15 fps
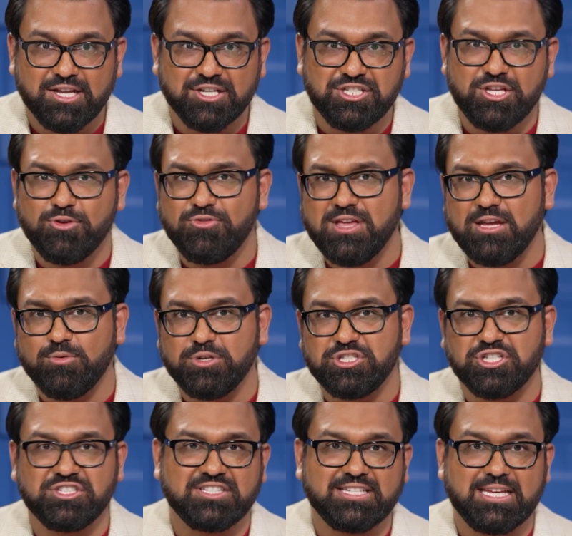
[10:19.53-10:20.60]
do you think we
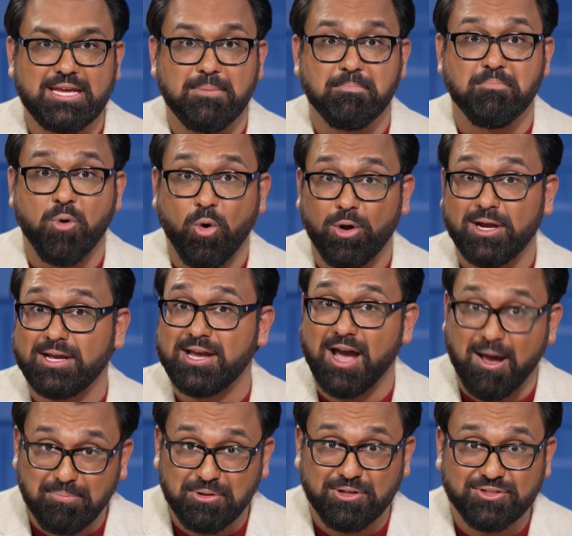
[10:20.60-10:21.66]
should see more
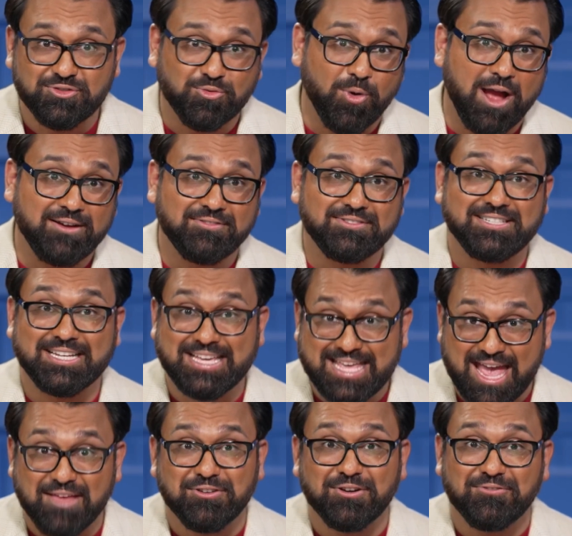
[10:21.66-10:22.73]
couples run
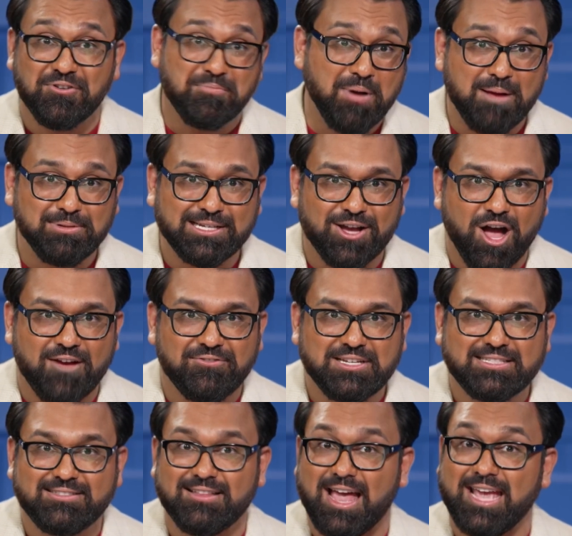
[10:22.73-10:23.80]
together for public
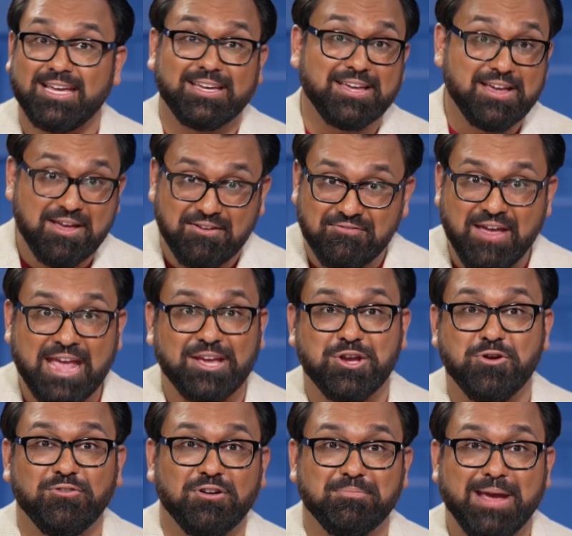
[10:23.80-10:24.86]
office, like
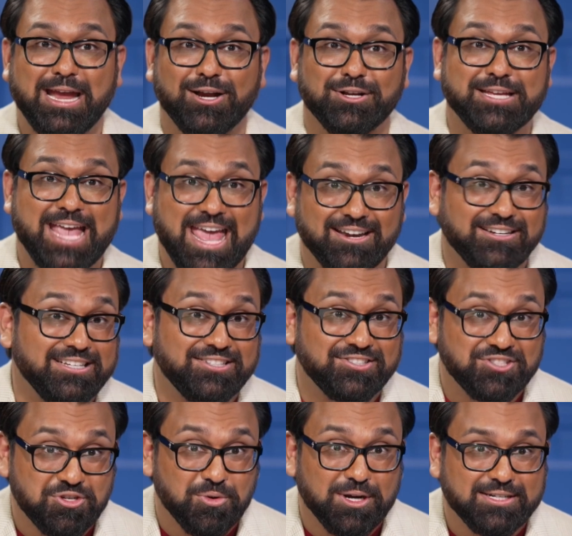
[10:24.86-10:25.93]
Vancouver Mayor Kennedy
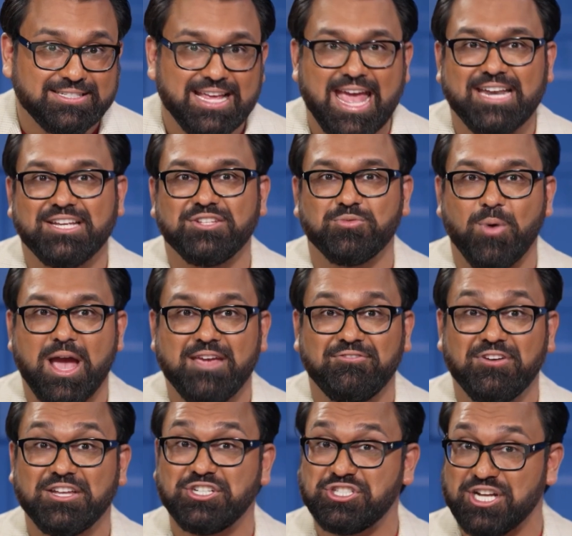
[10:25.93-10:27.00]
Stewart and his
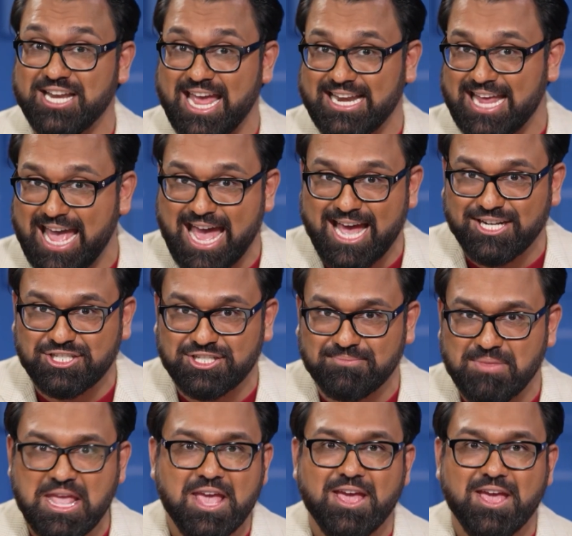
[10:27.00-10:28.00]
wife Jeanette Ash?